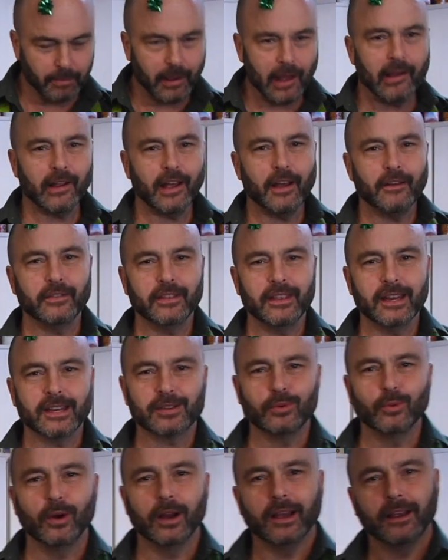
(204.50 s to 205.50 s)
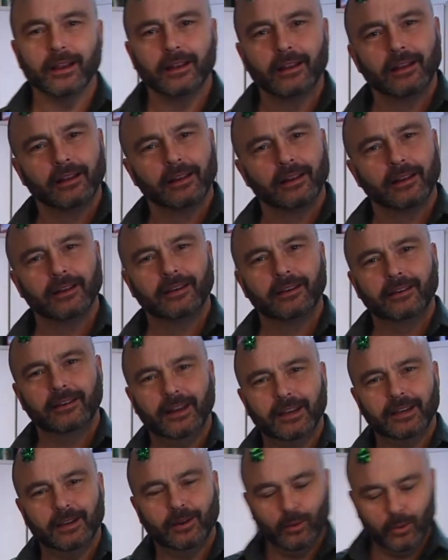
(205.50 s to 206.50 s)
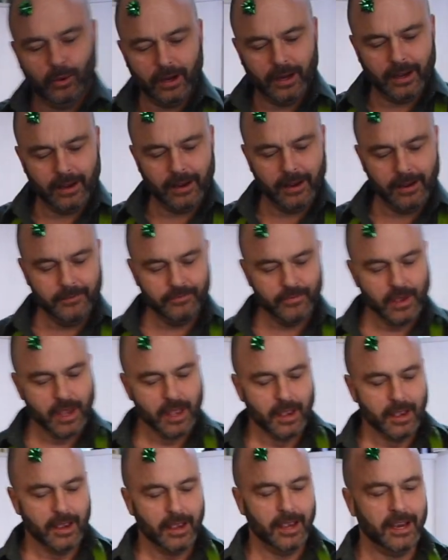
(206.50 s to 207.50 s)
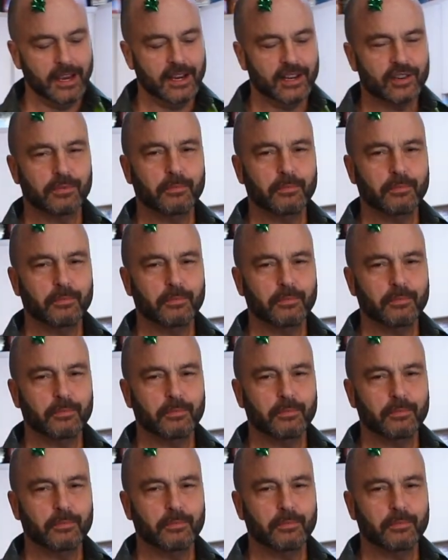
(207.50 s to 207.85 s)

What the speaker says: going over this way. Is this the way? Here's